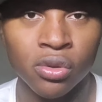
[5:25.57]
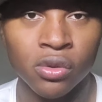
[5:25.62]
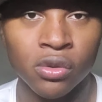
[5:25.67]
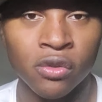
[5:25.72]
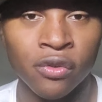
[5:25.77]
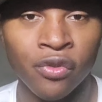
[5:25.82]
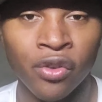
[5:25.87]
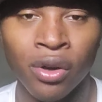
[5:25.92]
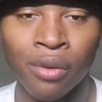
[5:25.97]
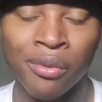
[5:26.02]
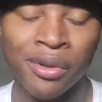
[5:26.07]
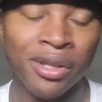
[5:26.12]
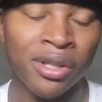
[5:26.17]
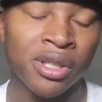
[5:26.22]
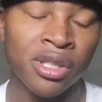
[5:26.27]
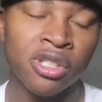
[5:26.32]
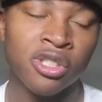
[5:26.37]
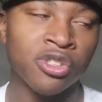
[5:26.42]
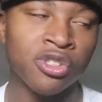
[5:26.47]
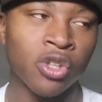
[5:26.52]
You feel me?
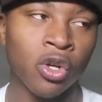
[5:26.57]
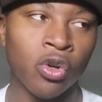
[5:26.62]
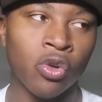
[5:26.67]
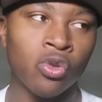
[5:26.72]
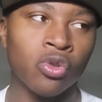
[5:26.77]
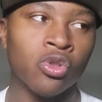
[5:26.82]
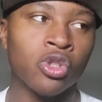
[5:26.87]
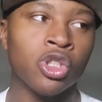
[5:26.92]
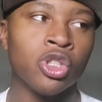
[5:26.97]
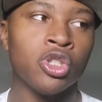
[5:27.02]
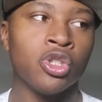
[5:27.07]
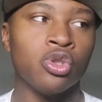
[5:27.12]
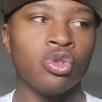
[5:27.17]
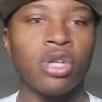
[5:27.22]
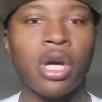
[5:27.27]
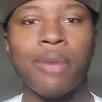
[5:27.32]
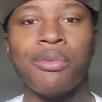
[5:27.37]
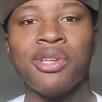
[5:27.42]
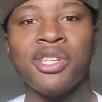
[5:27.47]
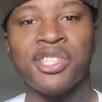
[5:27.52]
So you
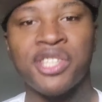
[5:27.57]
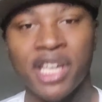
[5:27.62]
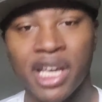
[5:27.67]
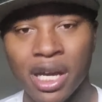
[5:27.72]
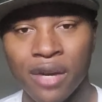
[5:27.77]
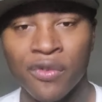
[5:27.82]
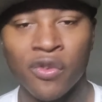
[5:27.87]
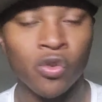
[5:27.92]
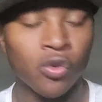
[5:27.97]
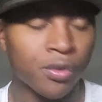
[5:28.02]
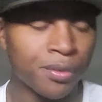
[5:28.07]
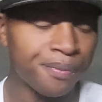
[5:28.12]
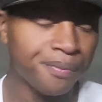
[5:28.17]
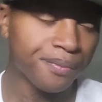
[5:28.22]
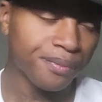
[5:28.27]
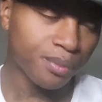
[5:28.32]
got to be careful.